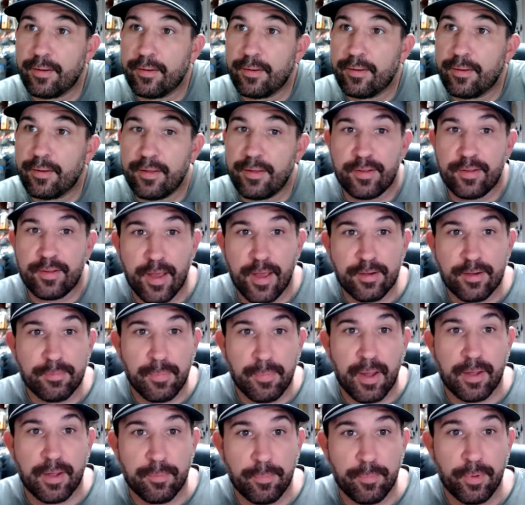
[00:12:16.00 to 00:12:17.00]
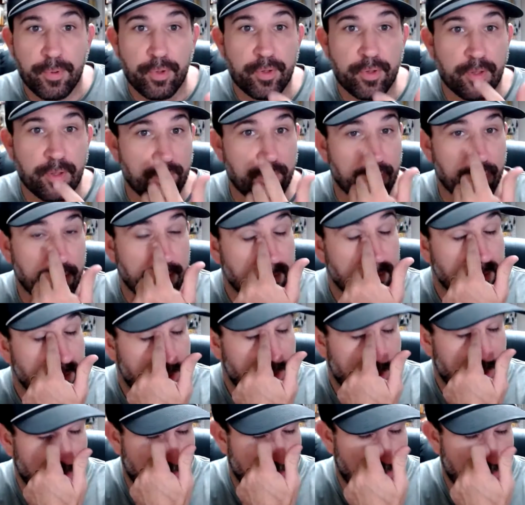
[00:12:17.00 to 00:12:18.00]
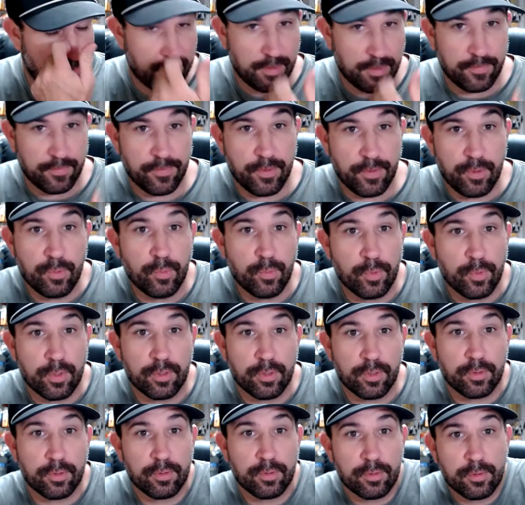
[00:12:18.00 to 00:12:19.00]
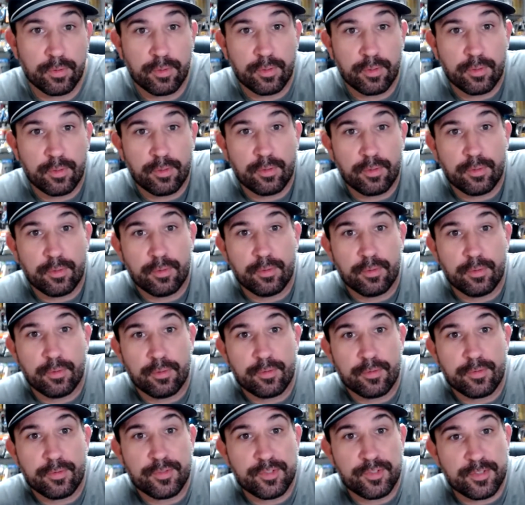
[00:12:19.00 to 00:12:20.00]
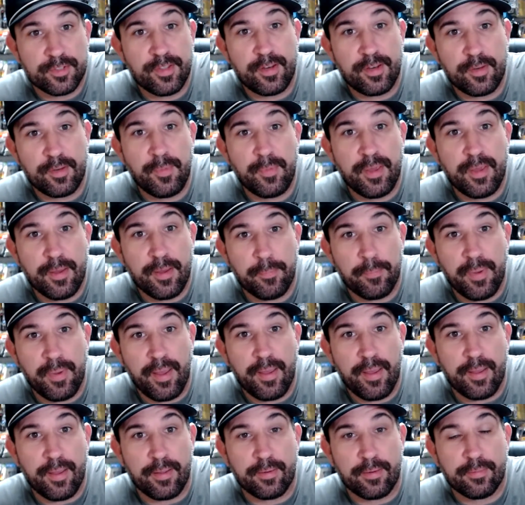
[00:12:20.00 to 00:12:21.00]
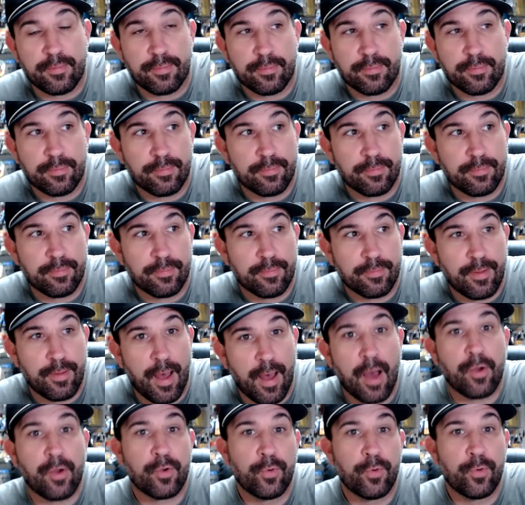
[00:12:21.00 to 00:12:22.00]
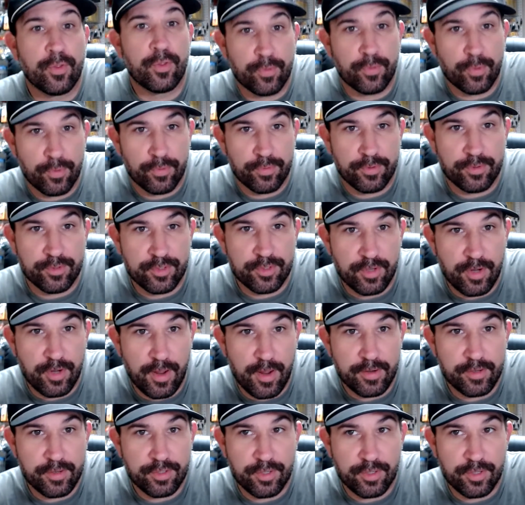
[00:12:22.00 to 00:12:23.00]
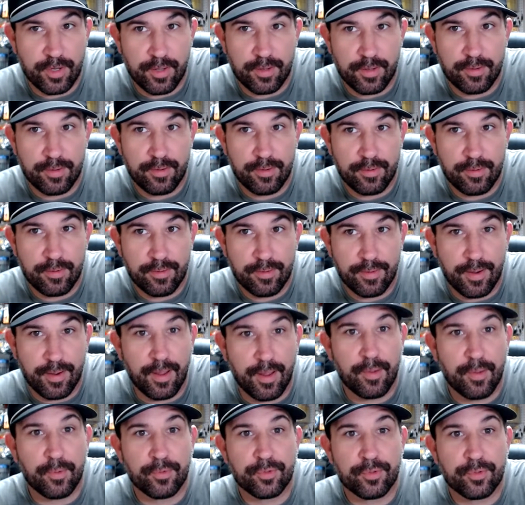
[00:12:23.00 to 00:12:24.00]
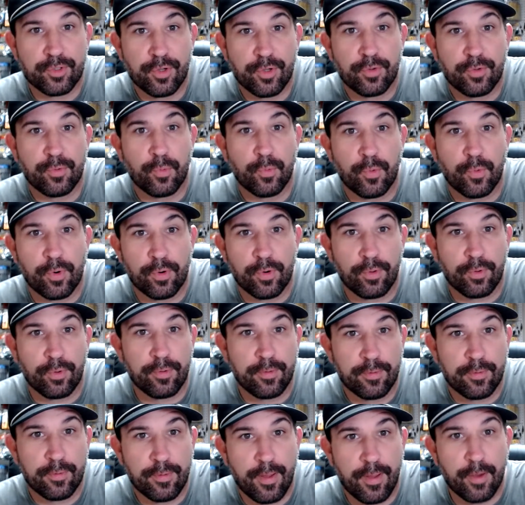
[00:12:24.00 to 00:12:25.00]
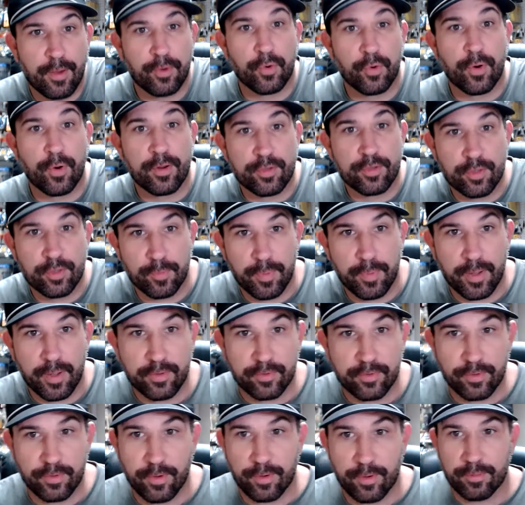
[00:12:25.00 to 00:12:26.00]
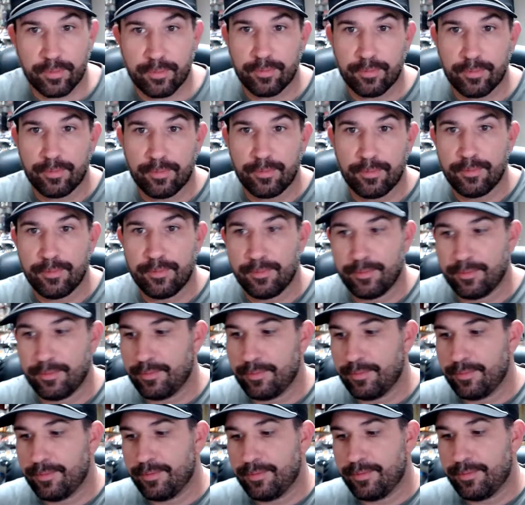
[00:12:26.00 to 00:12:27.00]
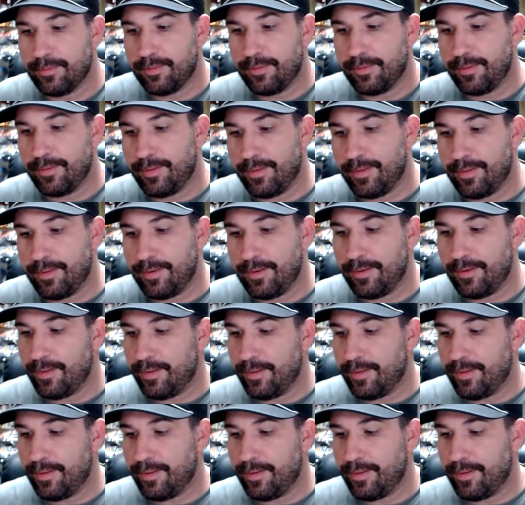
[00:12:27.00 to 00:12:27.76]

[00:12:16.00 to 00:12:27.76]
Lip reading: he tagged Mike Buka in it and said, if you will send me a bait, I'll quit throwing this Chad Shad and I'll show the world how great your baits are. And